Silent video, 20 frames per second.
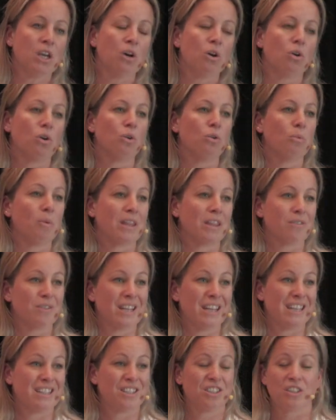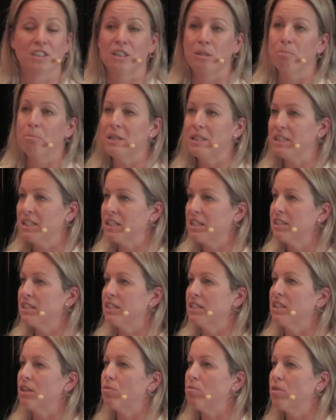or whether it is just the
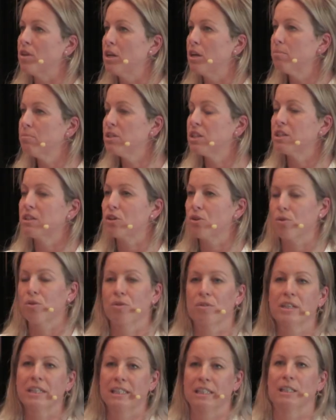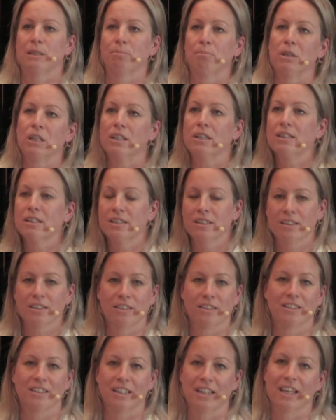busyness and the run-up to
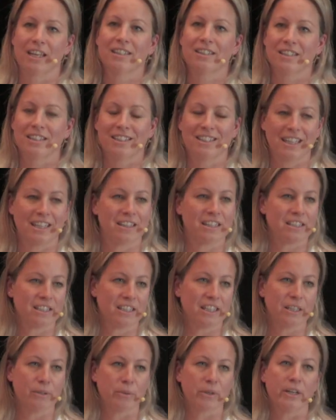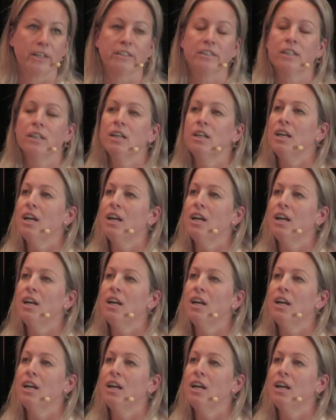Christmas. Yes, I said the C word.